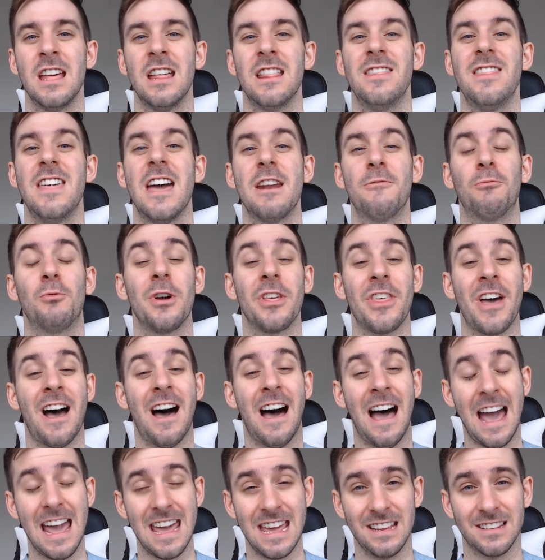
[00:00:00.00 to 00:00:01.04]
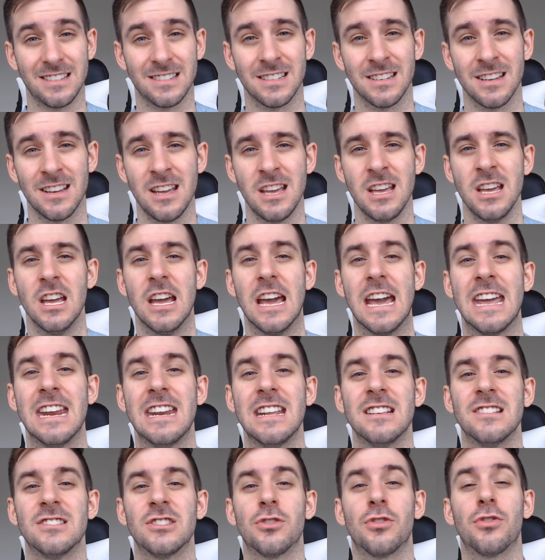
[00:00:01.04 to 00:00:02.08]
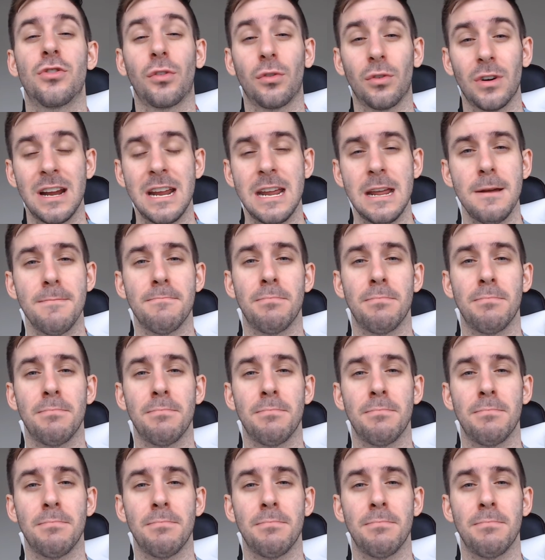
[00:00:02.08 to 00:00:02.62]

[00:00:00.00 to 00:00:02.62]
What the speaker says: Then with height, it is 3